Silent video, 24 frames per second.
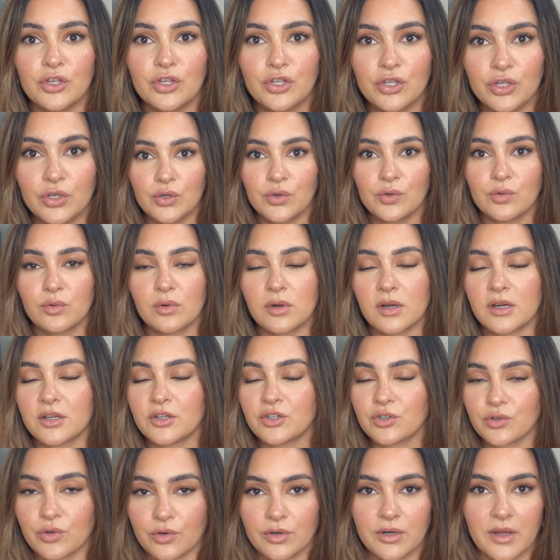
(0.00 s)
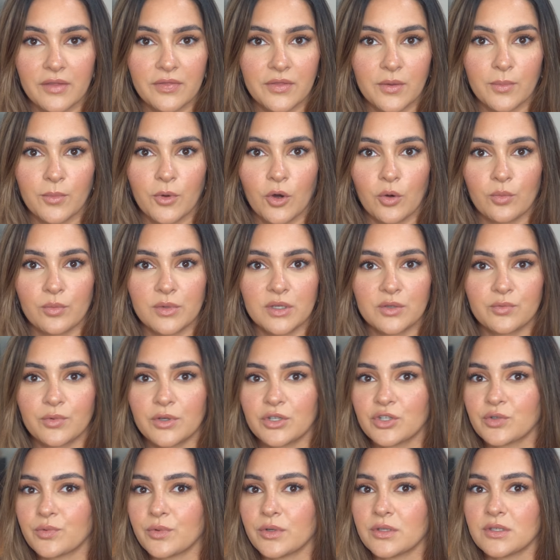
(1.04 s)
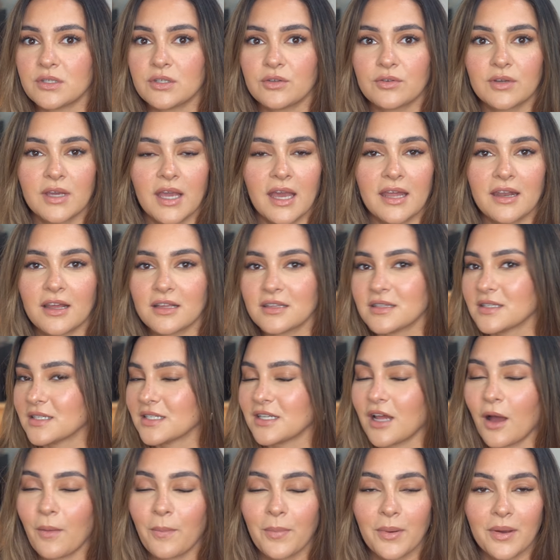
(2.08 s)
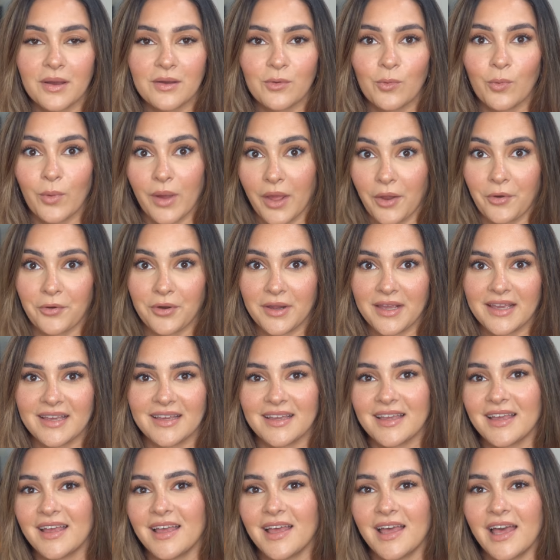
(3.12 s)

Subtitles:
you adore at the moment, which ones you cannot stop wearing.